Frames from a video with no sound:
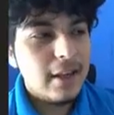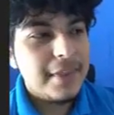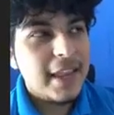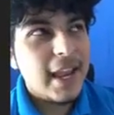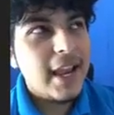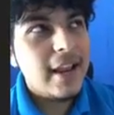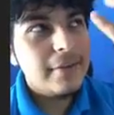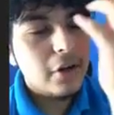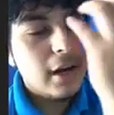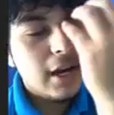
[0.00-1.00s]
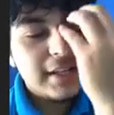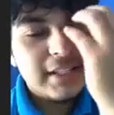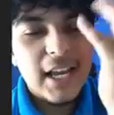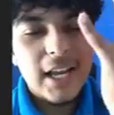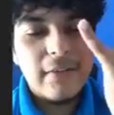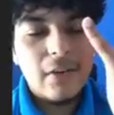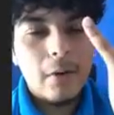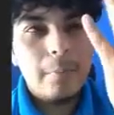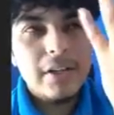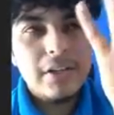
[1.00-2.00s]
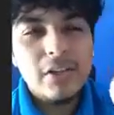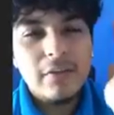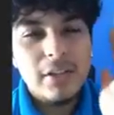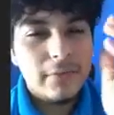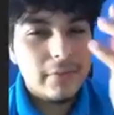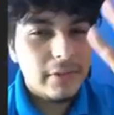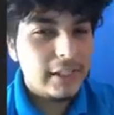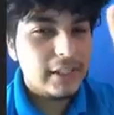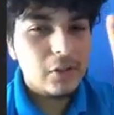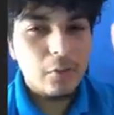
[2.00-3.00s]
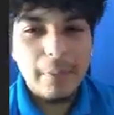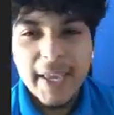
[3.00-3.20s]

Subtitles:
their eyes have a bunch of different like little